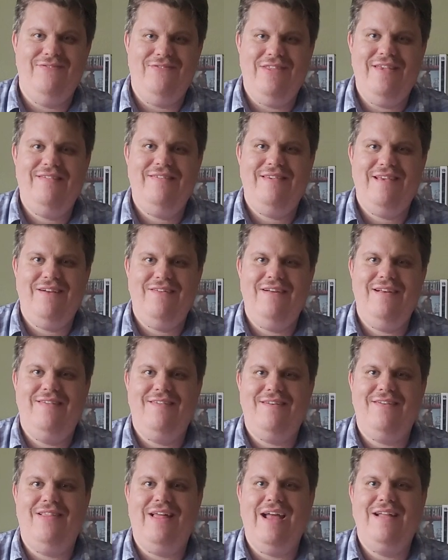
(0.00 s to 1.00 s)
of this
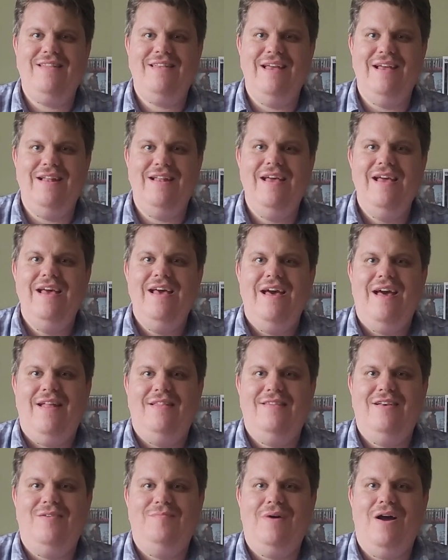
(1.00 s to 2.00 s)
series collected
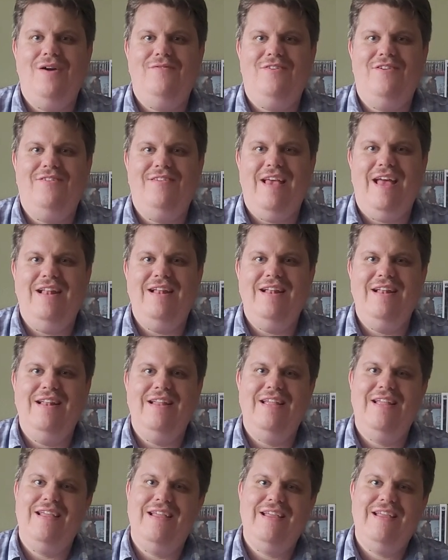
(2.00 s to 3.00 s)
until Marvel said,
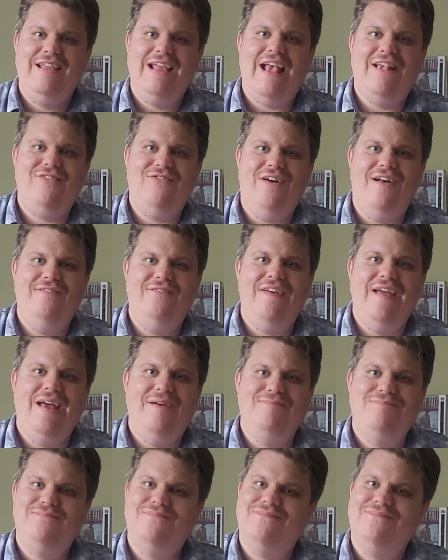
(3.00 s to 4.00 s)
guess what,
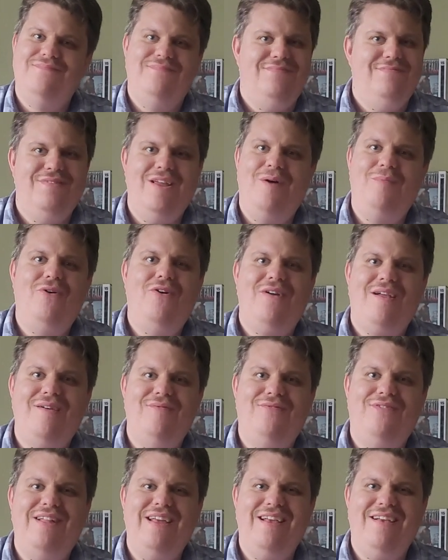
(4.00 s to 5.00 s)
fam? No more
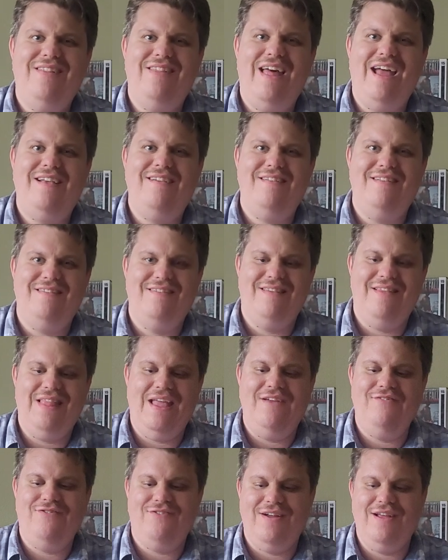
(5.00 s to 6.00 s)
complete collections, and
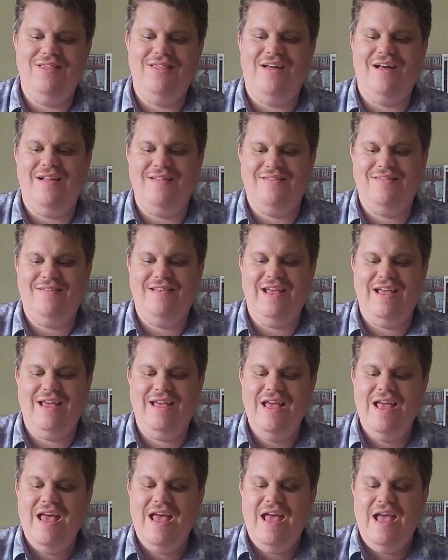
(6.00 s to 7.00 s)
they've relaunched
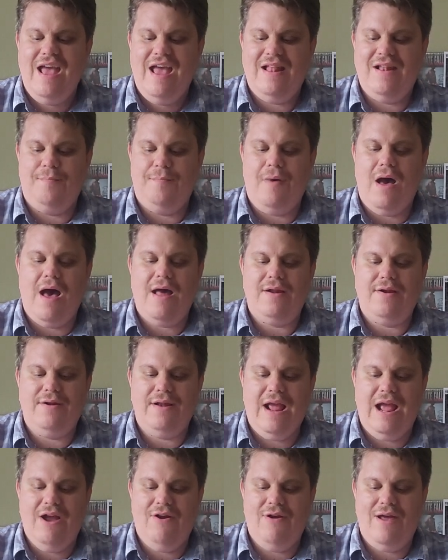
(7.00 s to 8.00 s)
it in a
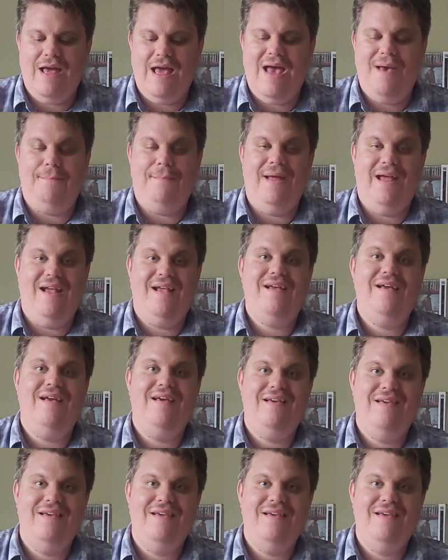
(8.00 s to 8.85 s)
modern era epic.